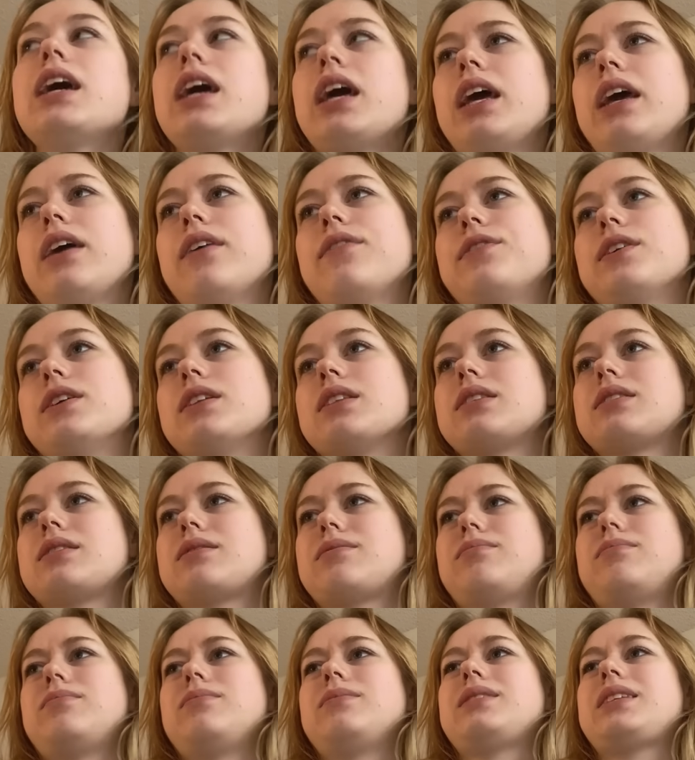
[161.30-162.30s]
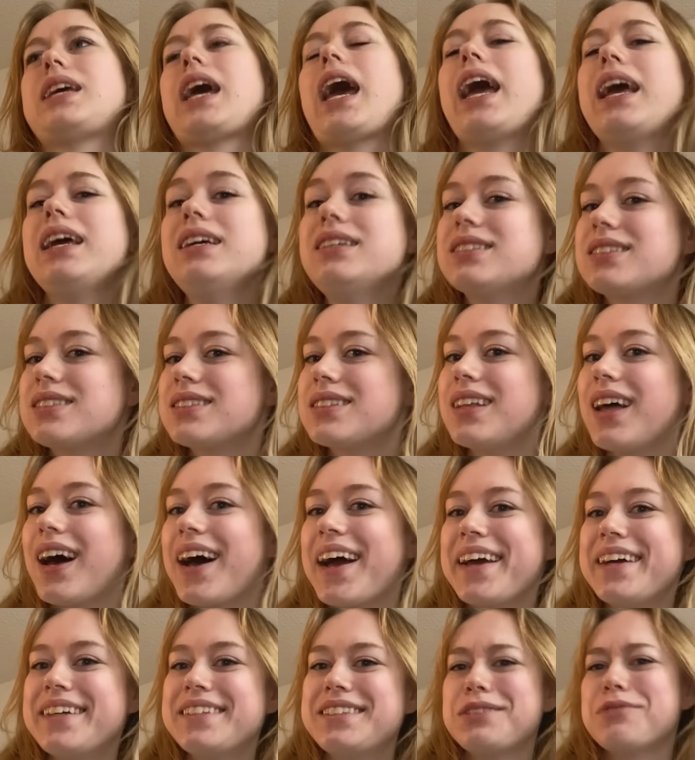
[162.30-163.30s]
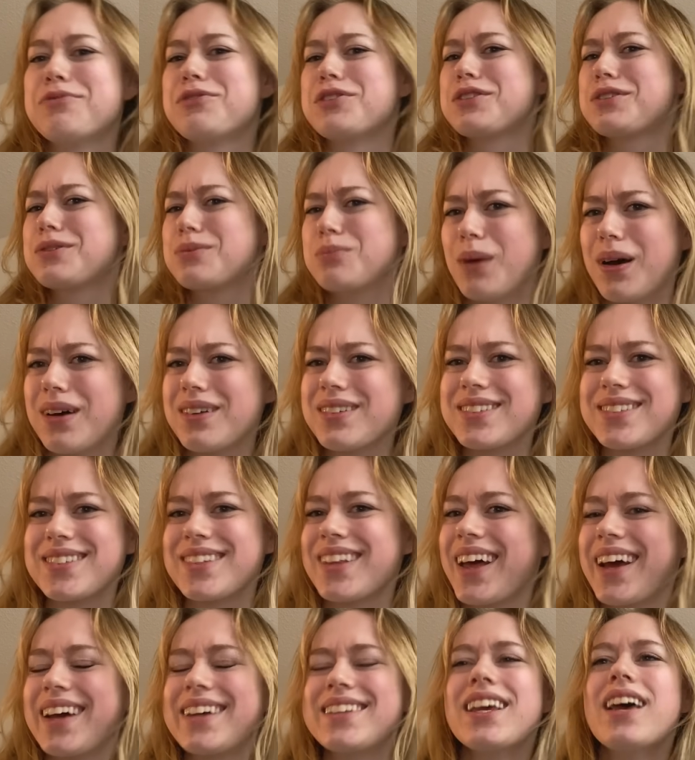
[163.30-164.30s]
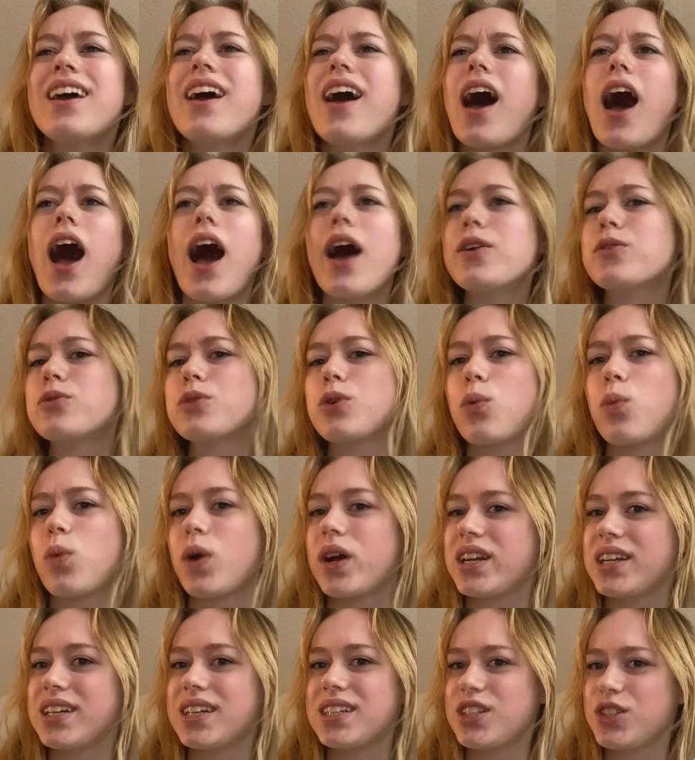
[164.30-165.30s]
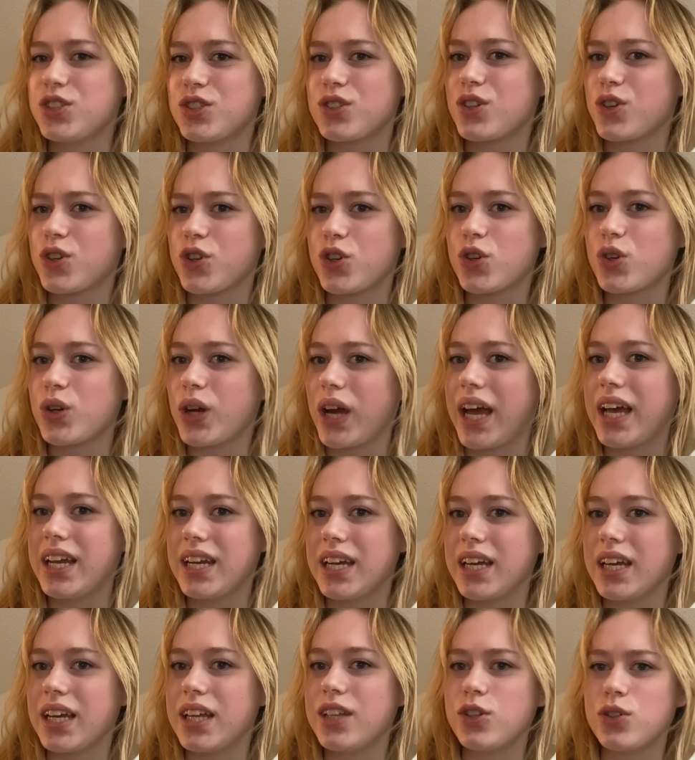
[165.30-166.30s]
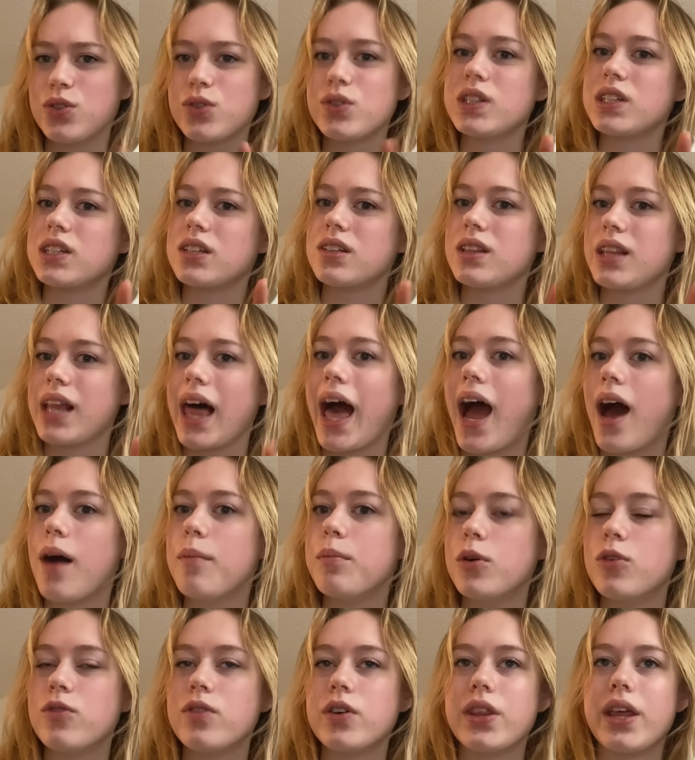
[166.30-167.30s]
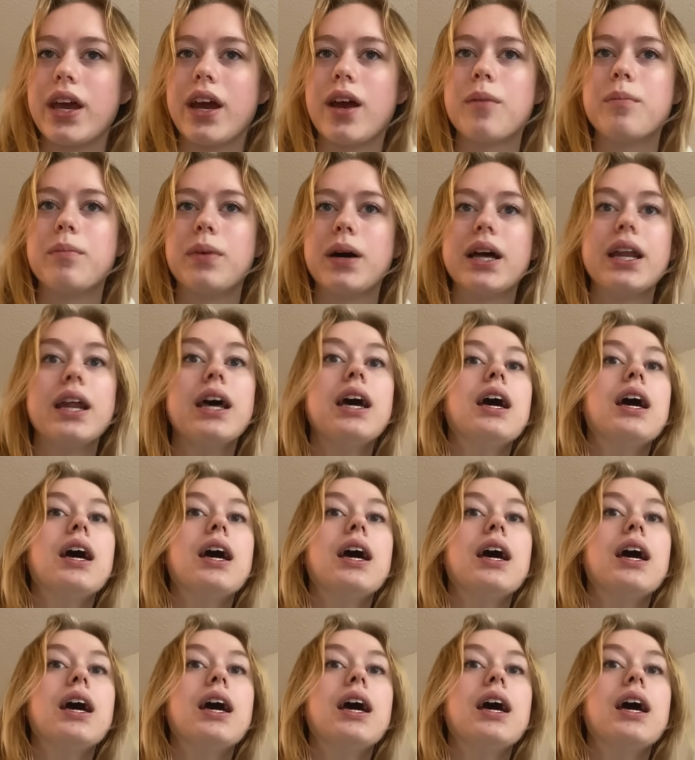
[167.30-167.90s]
if it tastes nice, if it smells nice. I don't know what it is you're creating in your little lab over there, but